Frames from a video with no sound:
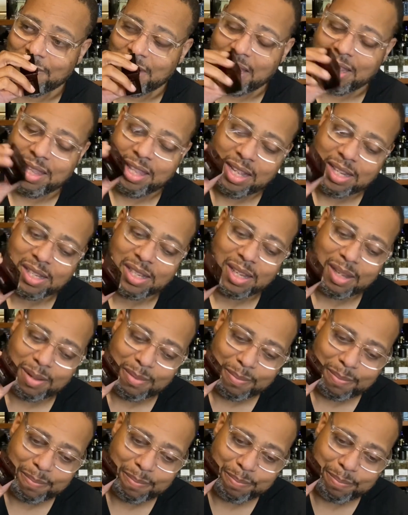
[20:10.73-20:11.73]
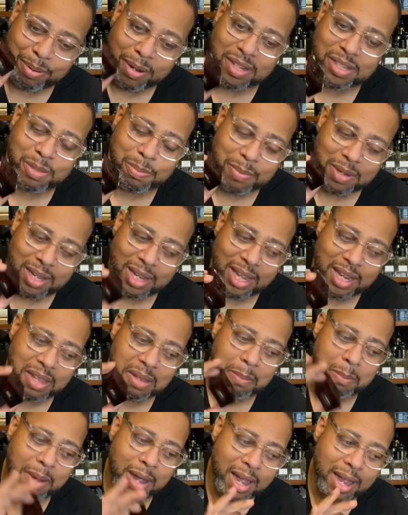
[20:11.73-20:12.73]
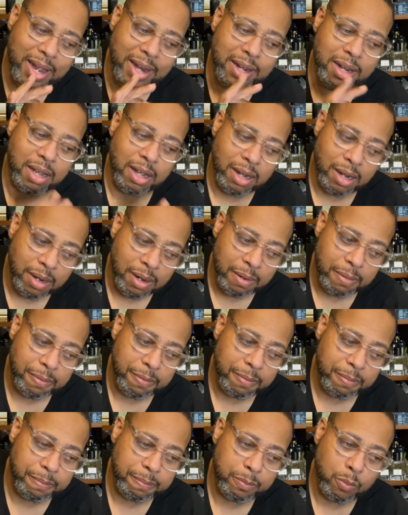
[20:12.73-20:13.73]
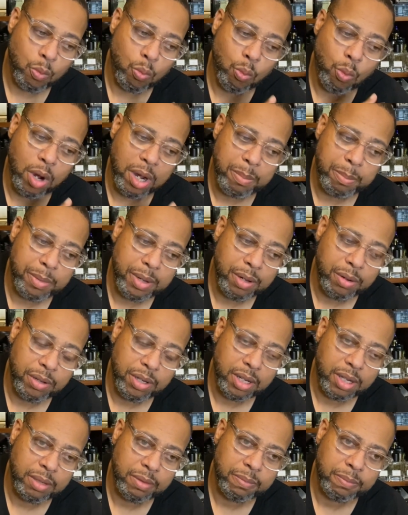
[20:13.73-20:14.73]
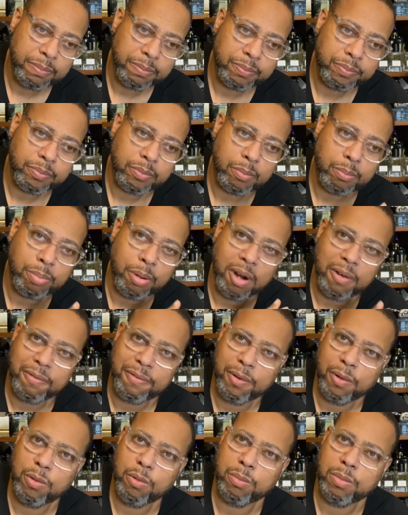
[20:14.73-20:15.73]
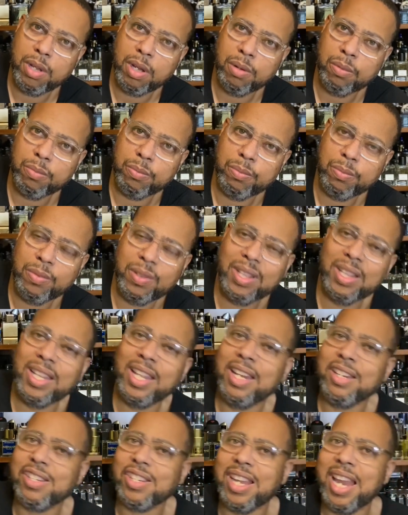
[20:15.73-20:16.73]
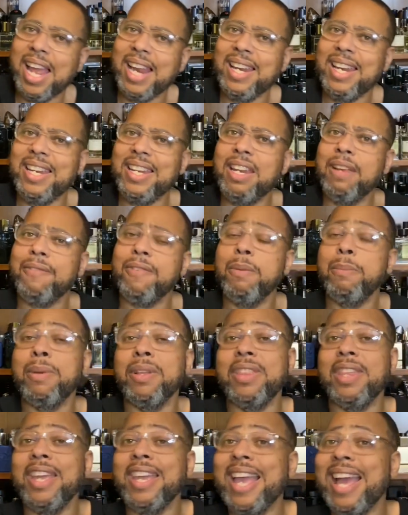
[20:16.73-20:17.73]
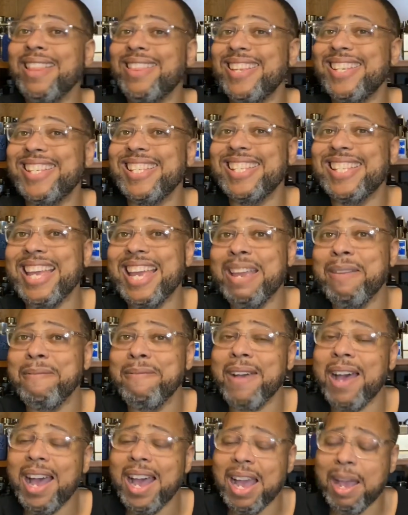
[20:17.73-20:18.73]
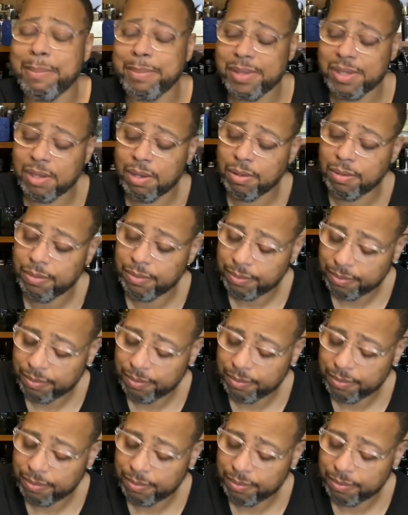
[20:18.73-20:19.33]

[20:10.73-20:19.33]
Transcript: This puts me in the mind of 1 million Parfum though. They're slightly different, but they got the same vibe, so.